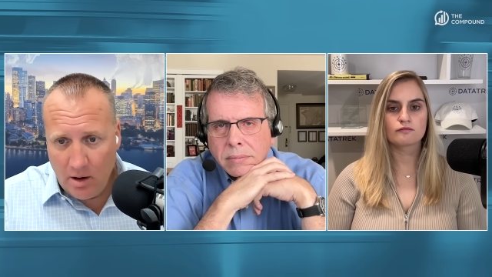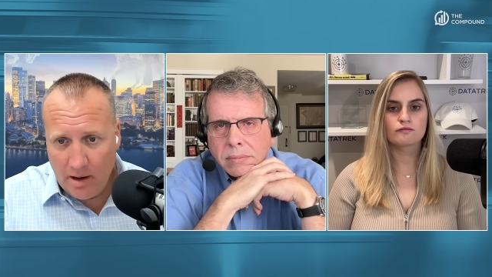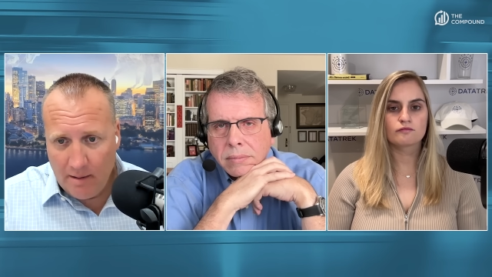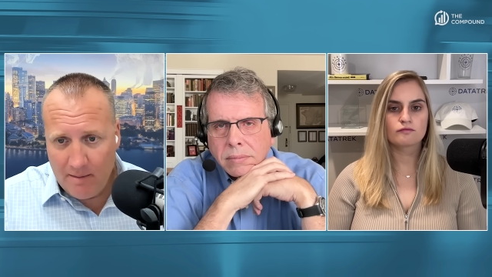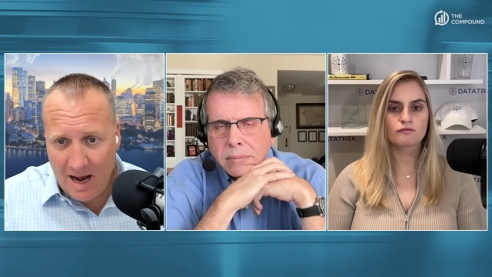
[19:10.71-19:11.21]

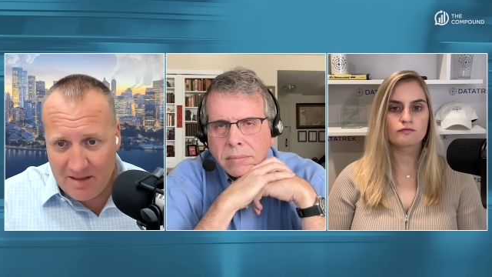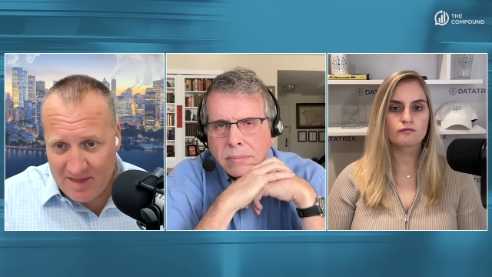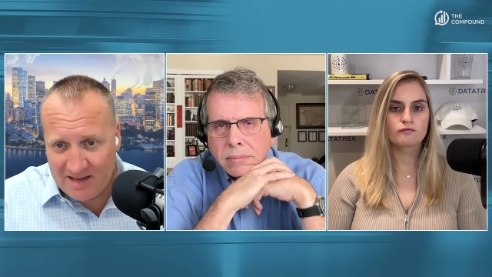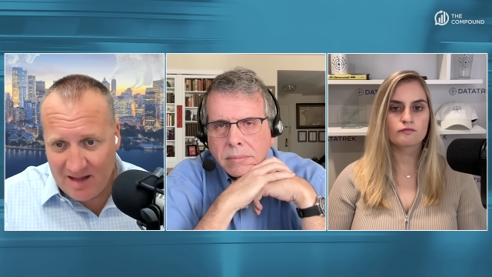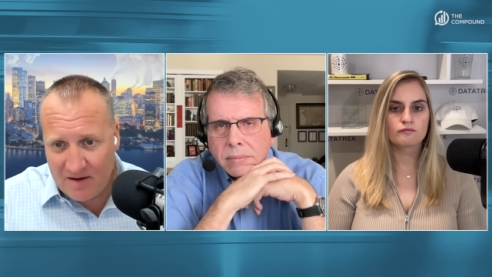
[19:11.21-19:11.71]
Speaker 1: Uh, I
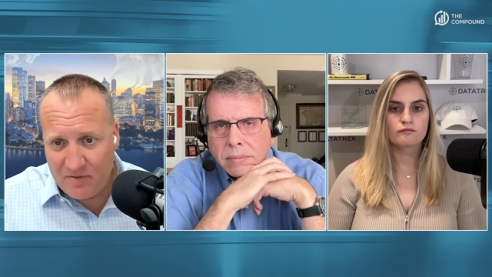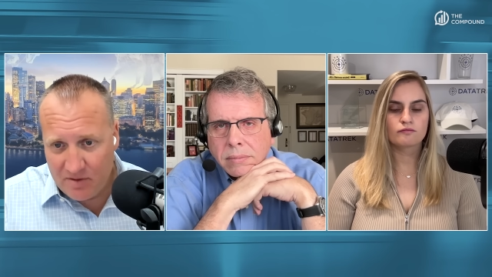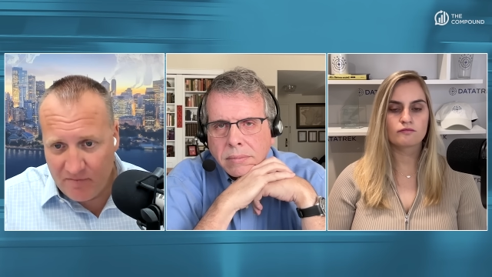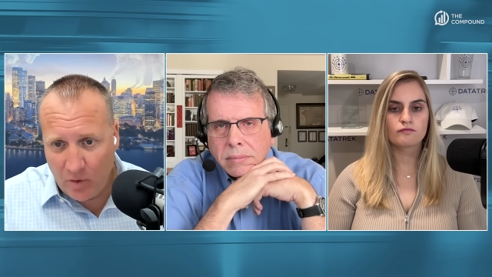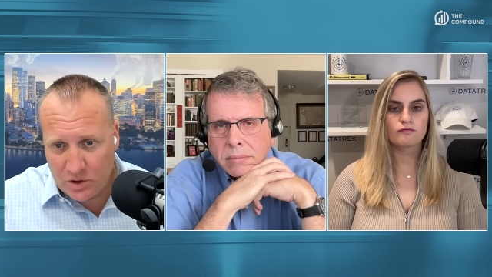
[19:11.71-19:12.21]
think, like,
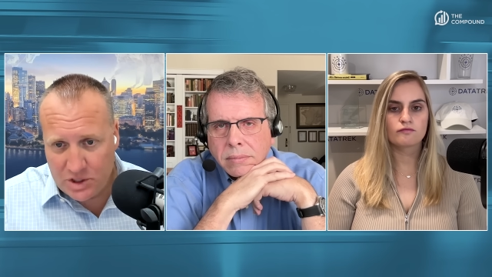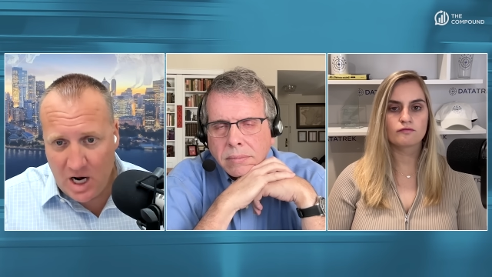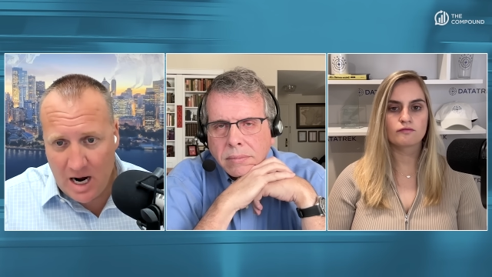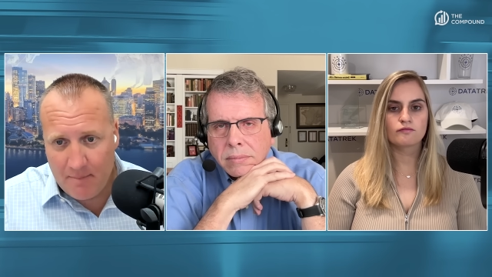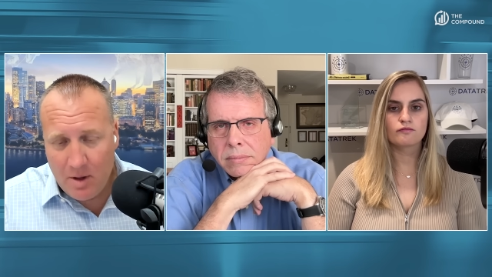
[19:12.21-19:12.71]
for the first
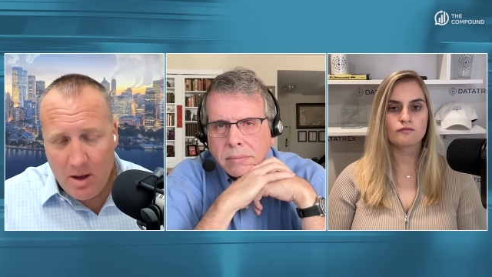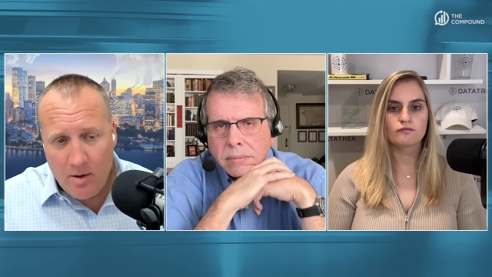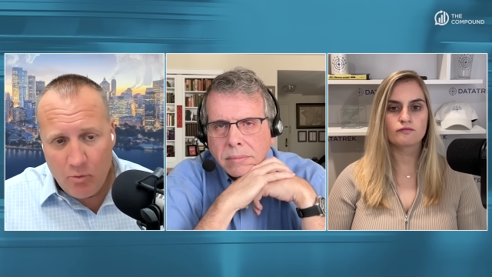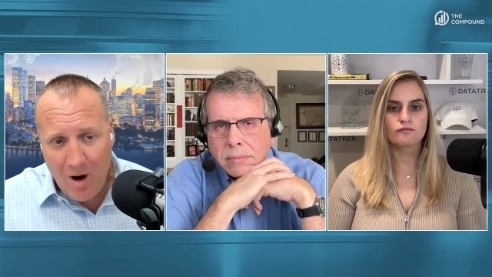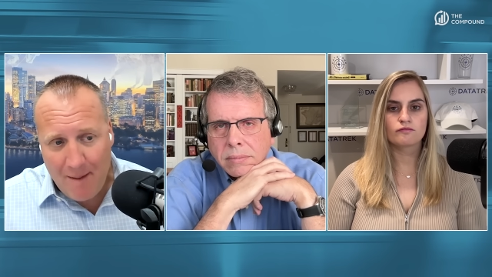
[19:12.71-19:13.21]
time,
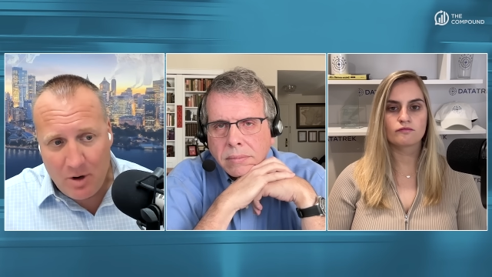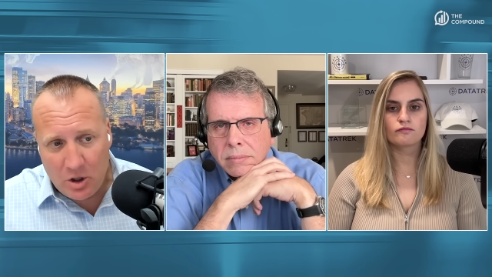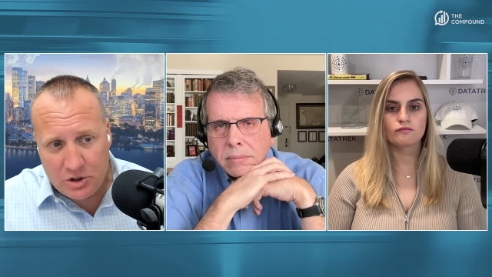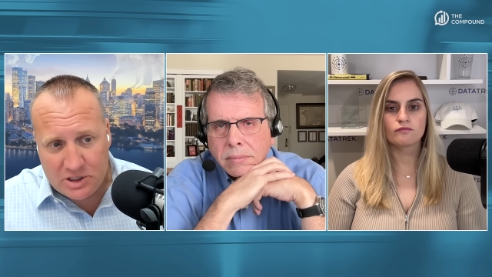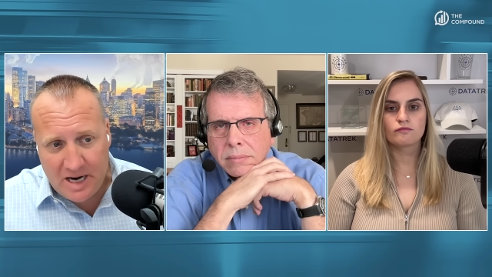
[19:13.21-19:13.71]

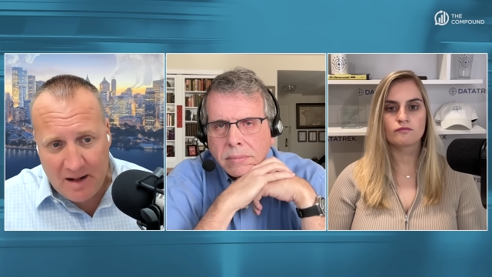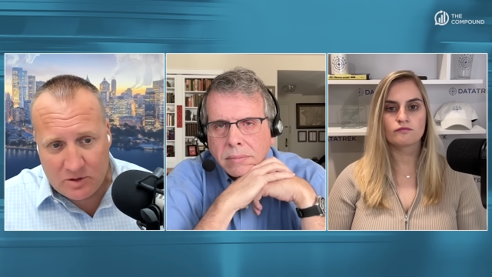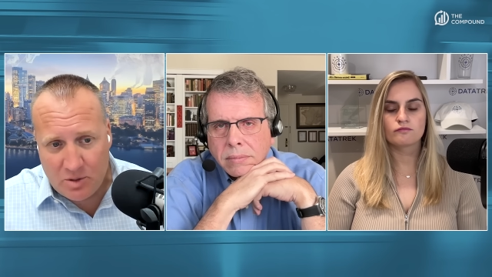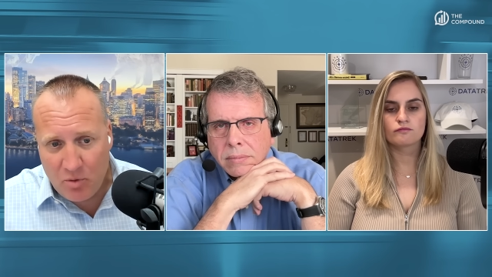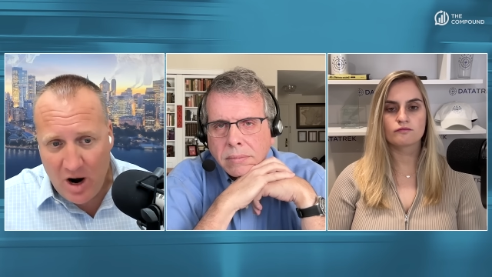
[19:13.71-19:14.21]
Robinhood just
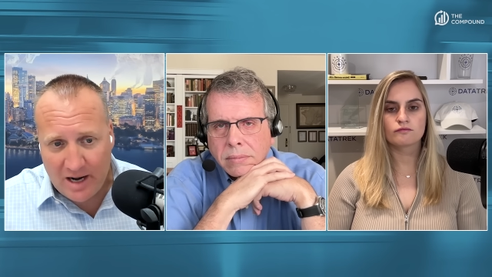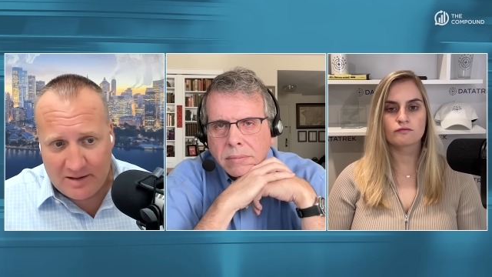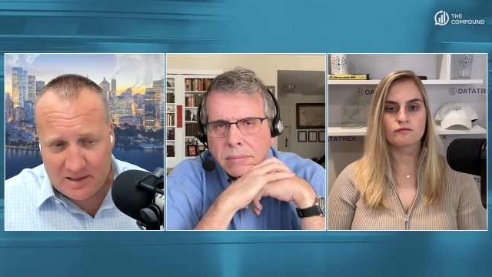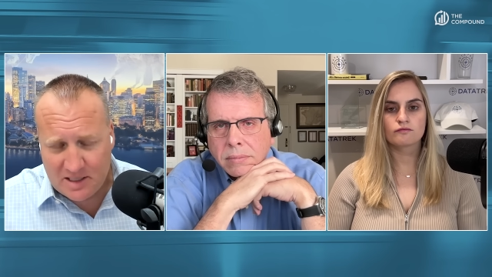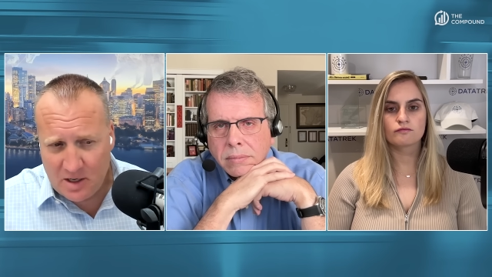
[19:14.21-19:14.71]
announced a
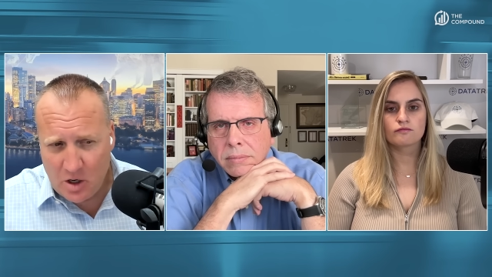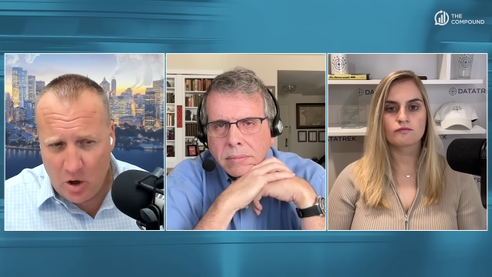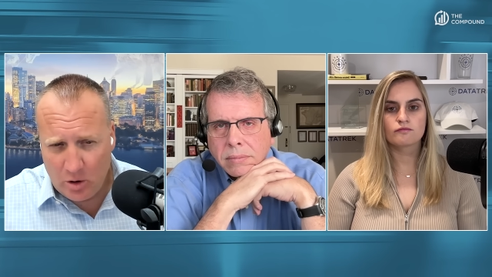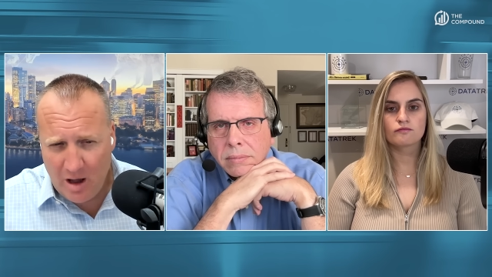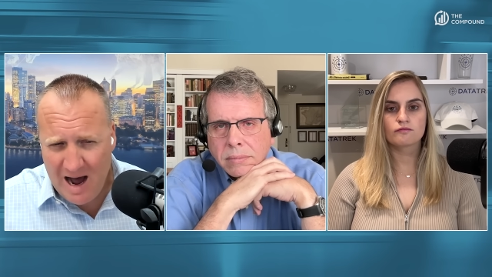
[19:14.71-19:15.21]
product that's going to
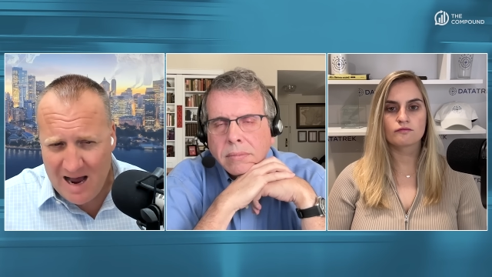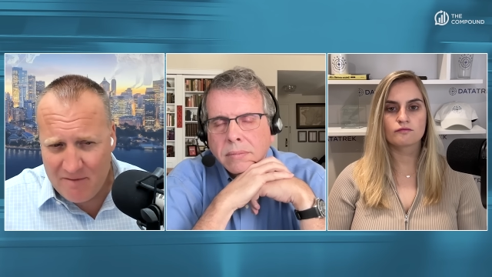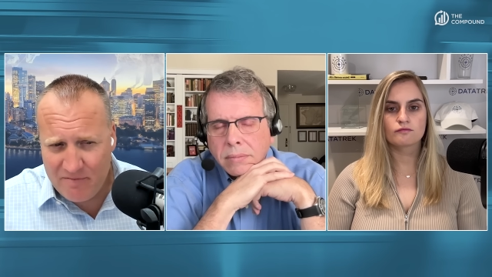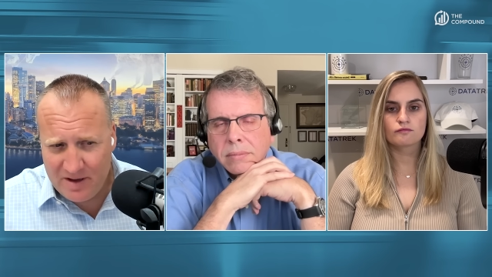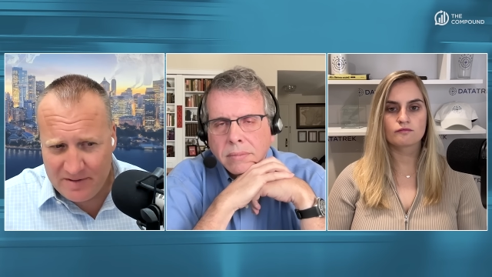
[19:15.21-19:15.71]
go
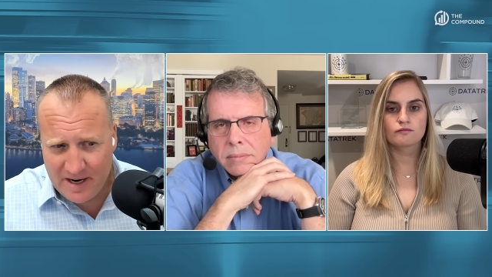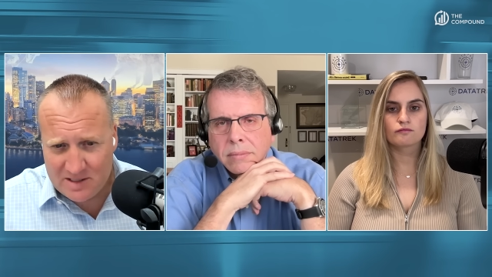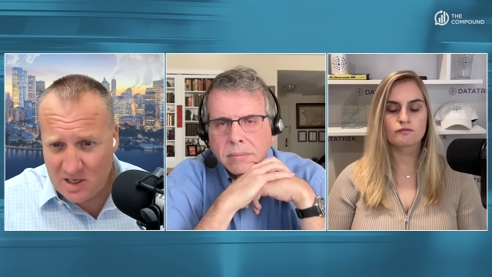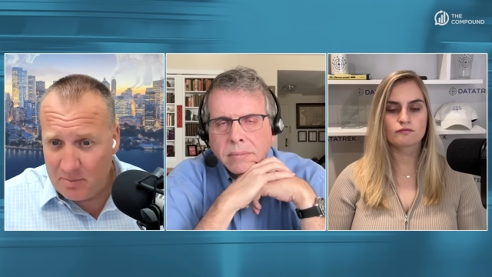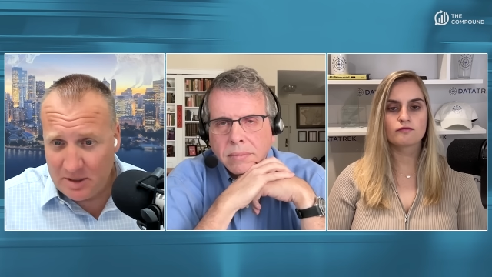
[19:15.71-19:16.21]
live in the
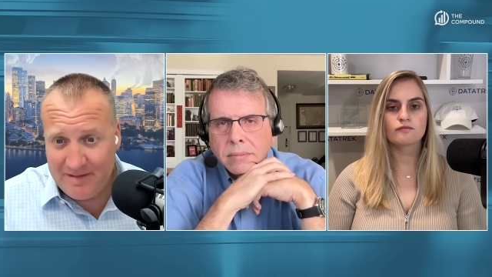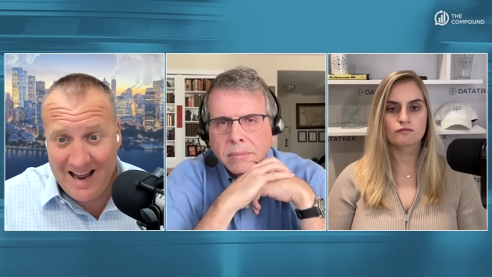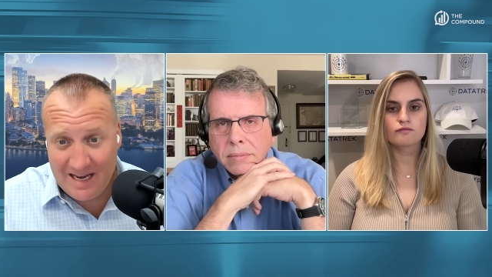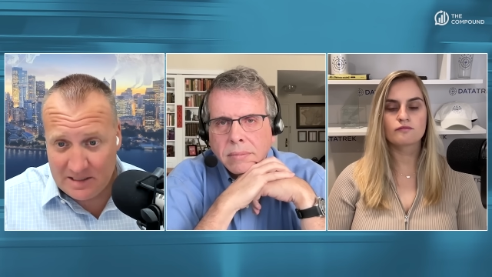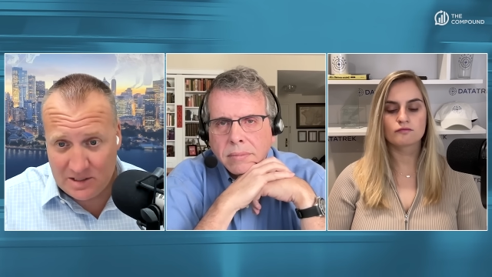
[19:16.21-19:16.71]
next couple of
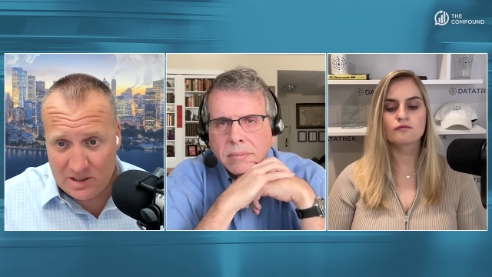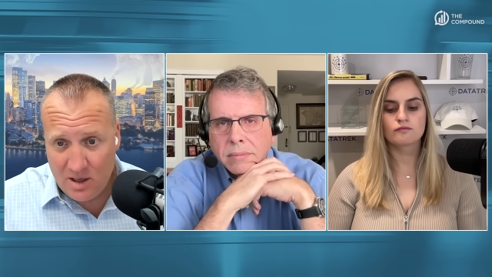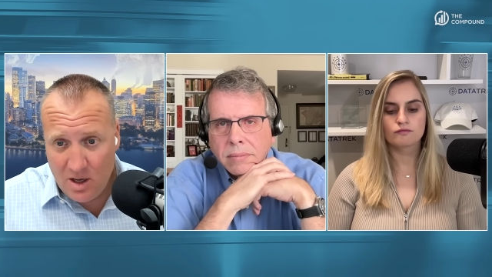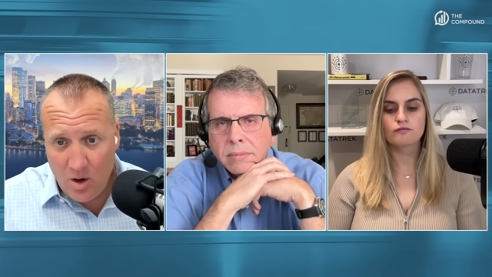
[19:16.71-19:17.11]
days,